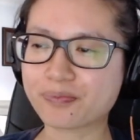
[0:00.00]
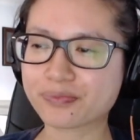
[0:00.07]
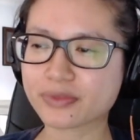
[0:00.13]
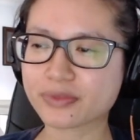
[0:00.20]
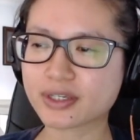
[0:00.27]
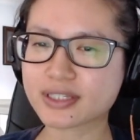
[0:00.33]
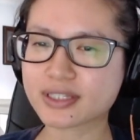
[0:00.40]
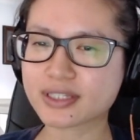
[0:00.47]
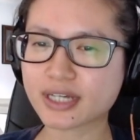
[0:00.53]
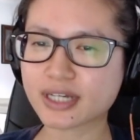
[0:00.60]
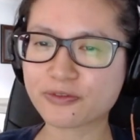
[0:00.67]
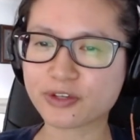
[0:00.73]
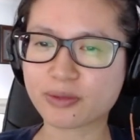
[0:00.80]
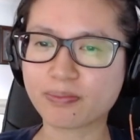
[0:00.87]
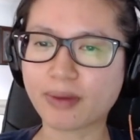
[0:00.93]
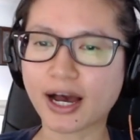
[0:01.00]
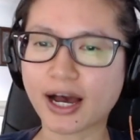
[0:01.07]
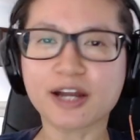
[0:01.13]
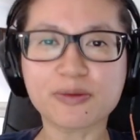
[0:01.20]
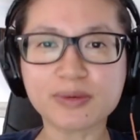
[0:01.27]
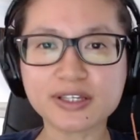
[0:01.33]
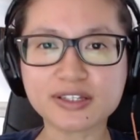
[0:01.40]
Starting off with
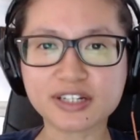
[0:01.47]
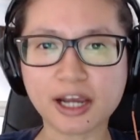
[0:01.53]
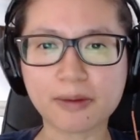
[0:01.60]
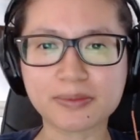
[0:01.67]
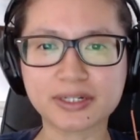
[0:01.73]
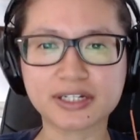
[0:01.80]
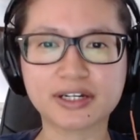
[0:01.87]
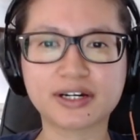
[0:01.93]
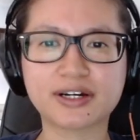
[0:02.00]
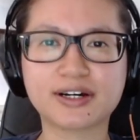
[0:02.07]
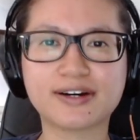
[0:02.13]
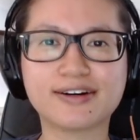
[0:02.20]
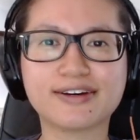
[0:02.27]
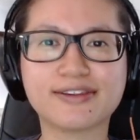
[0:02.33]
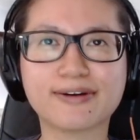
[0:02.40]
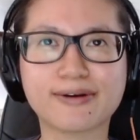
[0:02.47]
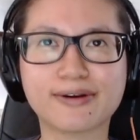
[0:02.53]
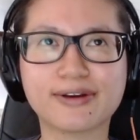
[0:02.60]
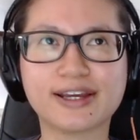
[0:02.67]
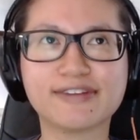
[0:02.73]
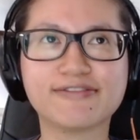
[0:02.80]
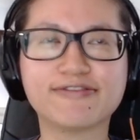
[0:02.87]
Padpa's chapter, though
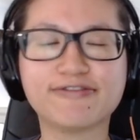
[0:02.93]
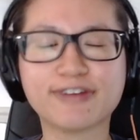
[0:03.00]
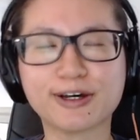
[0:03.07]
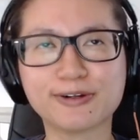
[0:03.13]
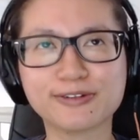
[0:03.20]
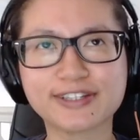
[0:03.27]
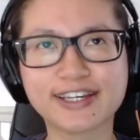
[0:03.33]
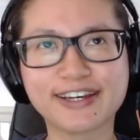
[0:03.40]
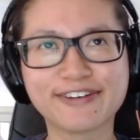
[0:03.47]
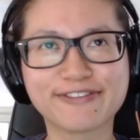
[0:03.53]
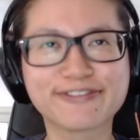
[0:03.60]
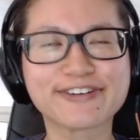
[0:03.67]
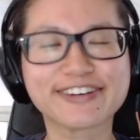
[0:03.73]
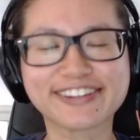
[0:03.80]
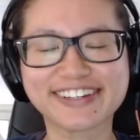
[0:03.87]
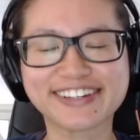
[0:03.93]
it felt really